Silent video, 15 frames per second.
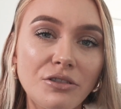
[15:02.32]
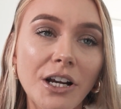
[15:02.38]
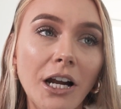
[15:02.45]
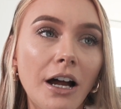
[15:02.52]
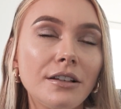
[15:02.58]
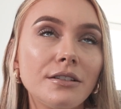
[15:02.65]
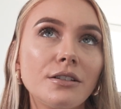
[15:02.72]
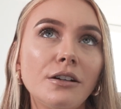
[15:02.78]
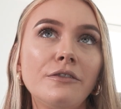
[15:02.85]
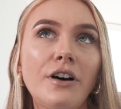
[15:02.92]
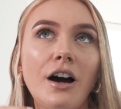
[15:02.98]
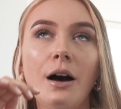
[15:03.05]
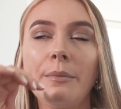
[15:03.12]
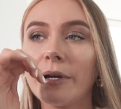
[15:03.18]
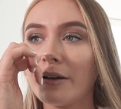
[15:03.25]
storyline so
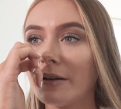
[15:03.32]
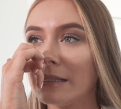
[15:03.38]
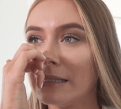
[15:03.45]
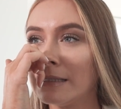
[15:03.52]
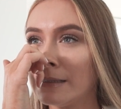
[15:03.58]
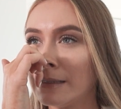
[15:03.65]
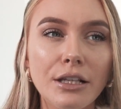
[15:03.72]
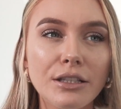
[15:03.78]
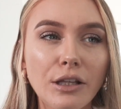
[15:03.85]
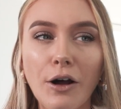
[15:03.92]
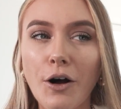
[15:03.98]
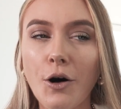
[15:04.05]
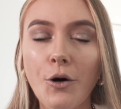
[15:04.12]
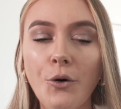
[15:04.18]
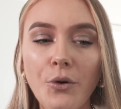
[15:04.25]
far, because it's the
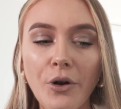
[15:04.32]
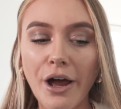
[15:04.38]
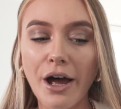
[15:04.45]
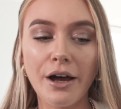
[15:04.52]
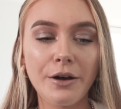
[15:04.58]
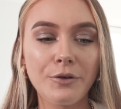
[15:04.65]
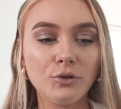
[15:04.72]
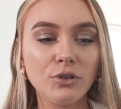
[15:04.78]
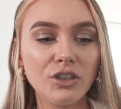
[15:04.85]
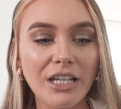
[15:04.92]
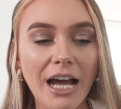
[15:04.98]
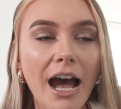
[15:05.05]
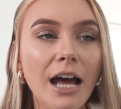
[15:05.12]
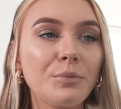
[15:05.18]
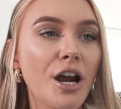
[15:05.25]
whole
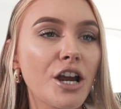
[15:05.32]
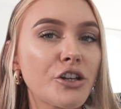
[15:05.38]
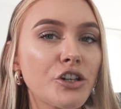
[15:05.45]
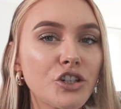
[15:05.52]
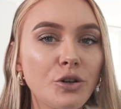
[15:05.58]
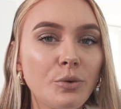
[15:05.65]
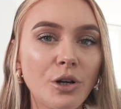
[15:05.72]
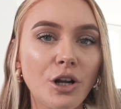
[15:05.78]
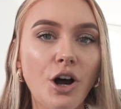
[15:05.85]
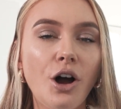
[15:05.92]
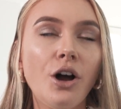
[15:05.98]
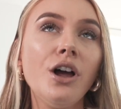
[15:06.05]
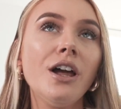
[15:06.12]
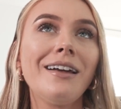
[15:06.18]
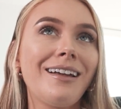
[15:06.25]
dad pressures you a
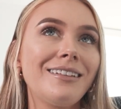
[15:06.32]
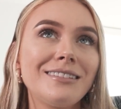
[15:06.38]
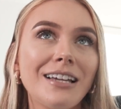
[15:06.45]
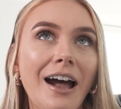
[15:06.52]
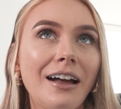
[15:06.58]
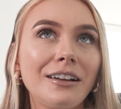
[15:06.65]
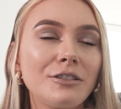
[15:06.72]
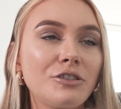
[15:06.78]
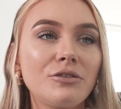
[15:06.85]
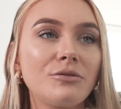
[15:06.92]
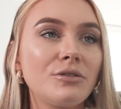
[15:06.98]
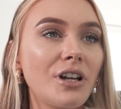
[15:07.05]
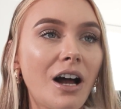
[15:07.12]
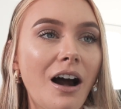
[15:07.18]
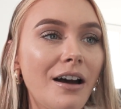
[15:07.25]
lot, dad
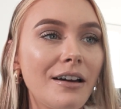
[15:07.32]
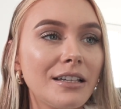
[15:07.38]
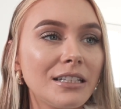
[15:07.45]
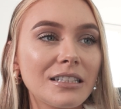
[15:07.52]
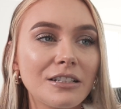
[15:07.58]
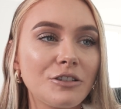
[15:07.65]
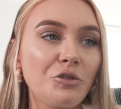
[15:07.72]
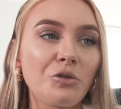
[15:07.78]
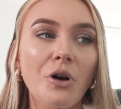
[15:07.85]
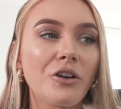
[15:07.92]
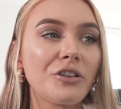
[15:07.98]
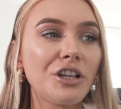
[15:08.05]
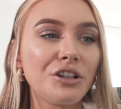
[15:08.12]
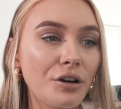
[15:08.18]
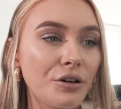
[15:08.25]
dies and you're
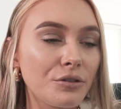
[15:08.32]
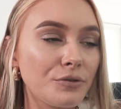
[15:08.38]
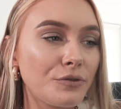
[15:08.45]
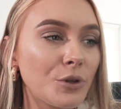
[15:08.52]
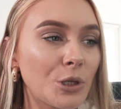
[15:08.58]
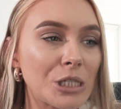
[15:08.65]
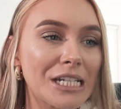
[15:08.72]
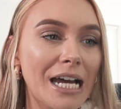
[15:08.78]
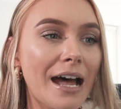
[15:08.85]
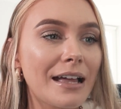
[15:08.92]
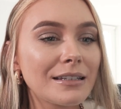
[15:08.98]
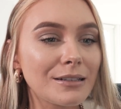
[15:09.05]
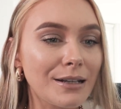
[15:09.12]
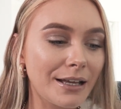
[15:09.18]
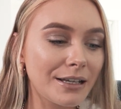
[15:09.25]
only known for your
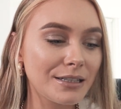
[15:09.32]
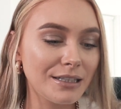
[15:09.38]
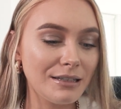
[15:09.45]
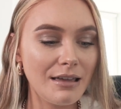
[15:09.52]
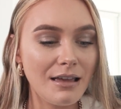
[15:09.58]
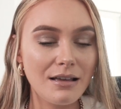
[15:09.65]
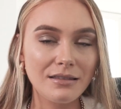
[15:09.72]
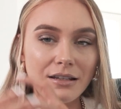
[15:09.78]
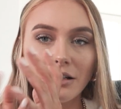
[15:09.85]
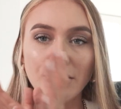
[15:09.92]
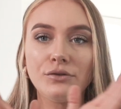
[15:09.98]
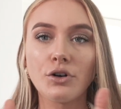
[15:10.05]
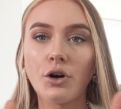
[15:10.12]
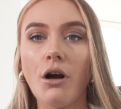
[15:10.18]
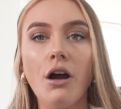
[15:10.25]
dad's legacy, and then
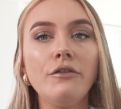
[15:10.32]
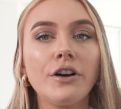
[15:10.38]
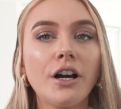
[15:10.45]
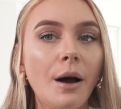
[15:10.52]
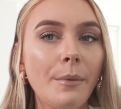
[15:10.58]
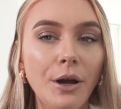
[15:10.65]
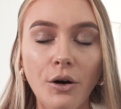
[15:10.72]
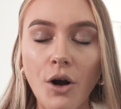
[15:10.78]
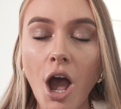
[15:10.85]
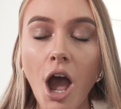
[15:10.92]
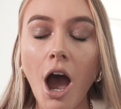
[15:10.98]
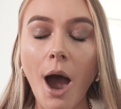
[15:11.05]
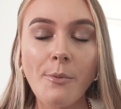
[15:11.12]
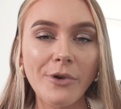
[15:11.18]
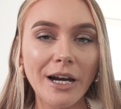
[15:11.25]
you've got to overcome it all.
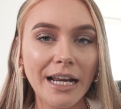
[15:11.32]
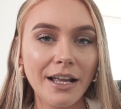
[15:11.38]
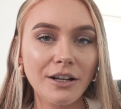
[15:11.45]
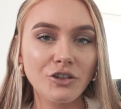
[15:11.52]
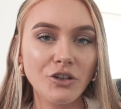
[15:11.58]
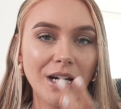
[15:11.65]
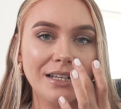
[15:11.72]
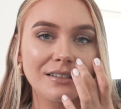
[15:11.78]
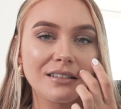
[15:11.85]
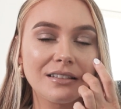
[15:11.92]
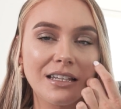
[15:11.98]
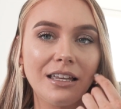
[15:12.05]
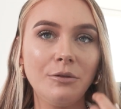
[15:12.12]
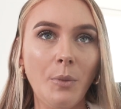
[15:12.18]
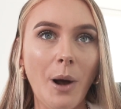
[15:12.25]
I'm really intrigued to
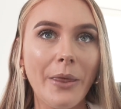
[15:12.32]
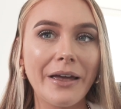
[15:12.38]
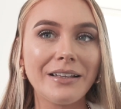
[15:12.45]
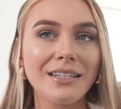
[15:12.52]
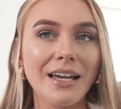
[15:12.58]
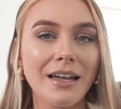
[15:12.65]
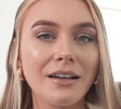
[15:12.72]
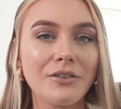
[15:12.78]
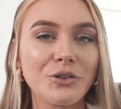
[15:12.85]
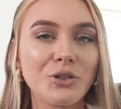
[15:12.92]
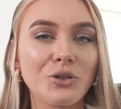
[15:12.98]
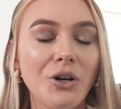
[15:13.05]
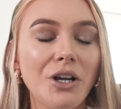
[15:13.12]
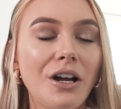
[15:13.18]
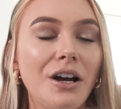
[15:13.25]
see where they take the
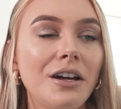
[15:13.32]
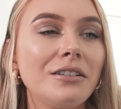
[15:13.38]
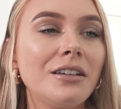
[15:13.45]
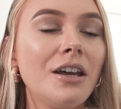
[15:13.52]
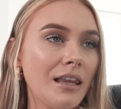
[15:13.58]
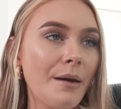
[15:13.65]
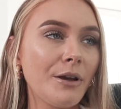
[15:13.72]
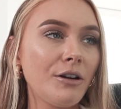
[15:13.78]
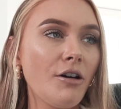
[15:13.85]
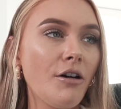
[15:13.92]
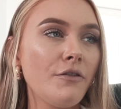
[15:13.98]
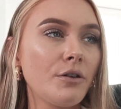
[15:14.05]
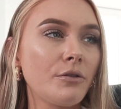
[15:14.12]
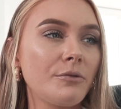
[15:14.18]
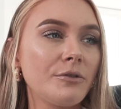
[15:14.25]
storyline. Let me know
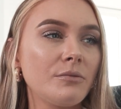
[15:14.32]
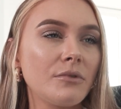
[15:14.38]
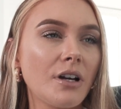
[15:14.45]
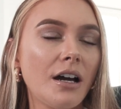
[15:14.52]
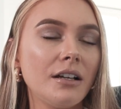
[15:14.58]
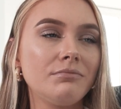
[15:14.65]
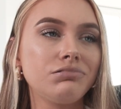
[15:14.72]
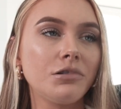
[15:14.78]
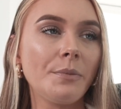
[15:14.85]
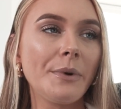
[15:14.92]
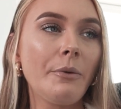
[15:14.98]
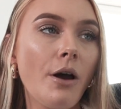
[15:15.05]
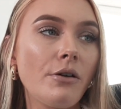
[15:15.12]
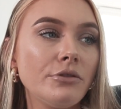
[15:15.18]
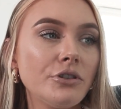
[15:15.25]
if you want to. I
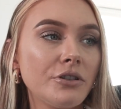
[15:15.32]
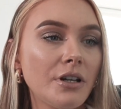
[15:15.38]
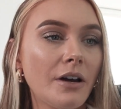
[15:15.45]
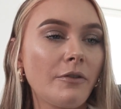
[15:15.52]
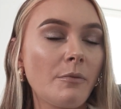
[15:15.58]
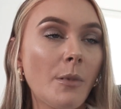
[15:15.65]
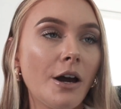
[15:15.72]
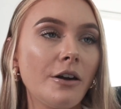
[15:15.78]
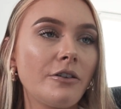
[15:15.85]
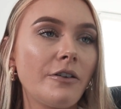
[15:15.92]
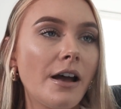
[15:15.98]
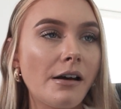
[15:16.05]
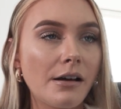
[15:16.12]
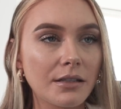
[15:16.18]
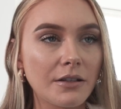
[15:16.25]
probably won't do another My
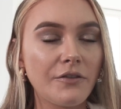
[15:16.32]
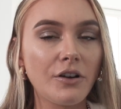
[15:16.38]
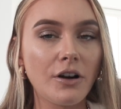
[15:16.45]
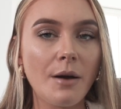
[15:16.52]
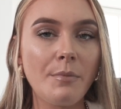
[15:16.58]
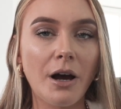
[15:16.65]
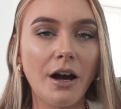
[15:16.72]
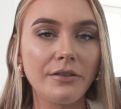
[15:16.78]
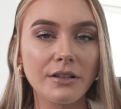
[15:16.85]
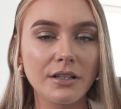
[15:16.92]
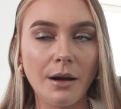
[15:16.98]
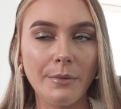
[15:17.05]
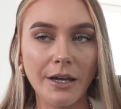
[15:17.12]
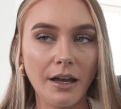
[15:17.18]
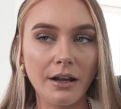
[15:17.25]
Career, because I feel like by the
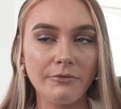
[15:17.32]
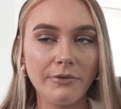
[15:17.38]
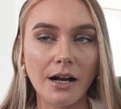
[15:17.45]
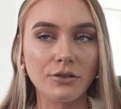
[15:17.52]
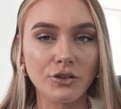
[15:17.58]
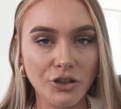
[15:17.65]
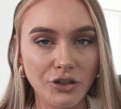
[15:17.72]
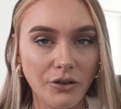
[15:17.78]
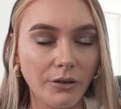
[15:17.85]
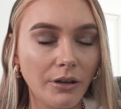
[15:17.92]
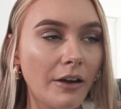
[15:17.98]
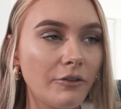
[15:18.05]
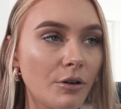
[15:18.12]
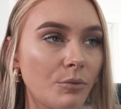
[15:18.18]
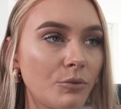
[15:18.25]
time I get round to doing
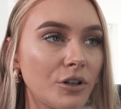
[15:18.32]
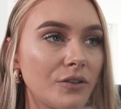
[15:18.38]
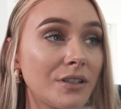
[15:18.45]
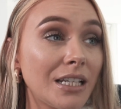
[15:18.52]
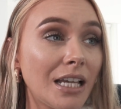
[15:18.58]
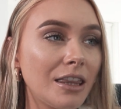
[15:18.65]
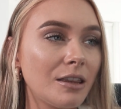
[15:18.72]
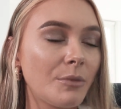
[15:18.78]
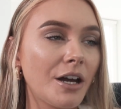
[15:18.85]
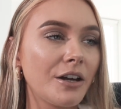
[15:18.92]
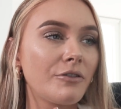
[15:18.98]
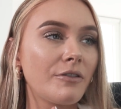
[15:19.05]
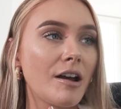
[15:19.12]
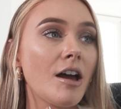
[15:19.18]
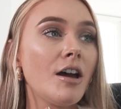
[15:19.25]
it, everyone would have seen the My
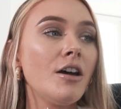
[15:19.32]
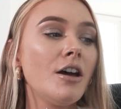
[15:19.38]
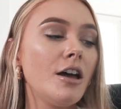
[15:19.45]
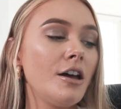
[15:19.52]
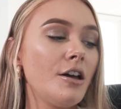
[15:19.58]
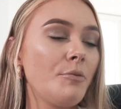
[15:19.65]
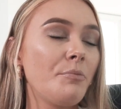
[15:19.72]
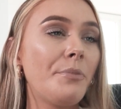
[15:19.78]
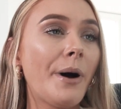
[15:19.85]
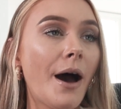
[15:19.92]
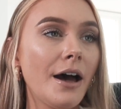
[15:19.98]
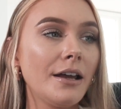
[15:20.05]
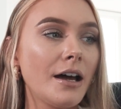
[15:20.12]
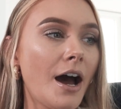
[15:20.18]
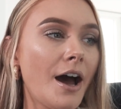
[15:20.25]
Career.
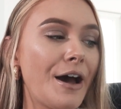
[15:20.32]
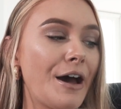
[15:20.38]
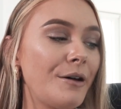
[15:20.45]
But